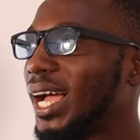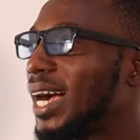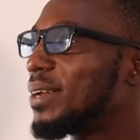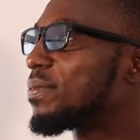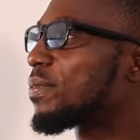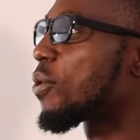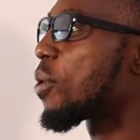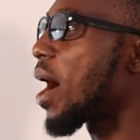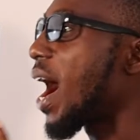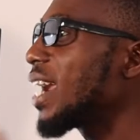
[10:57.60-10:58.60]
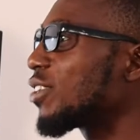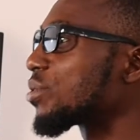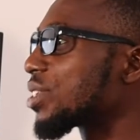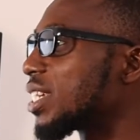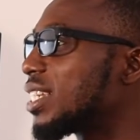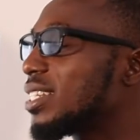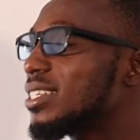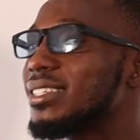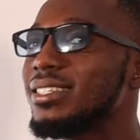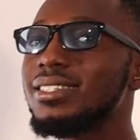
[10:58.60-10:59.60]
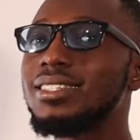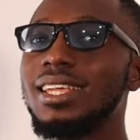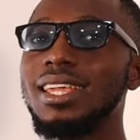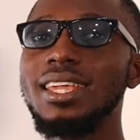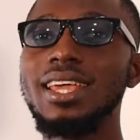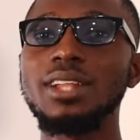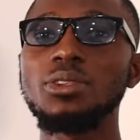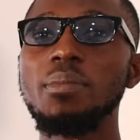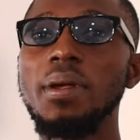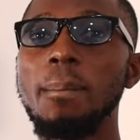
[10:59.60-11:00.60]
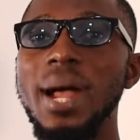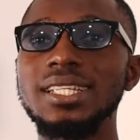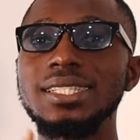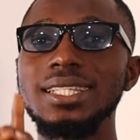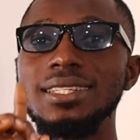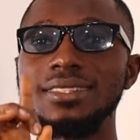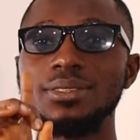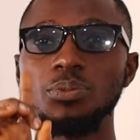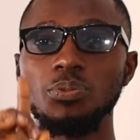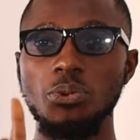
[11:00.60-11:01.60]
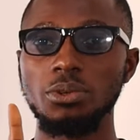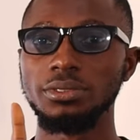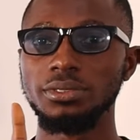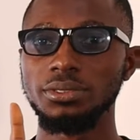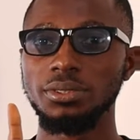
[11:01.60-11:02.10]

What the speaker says: And for hydrogen, the atomic mass is 1.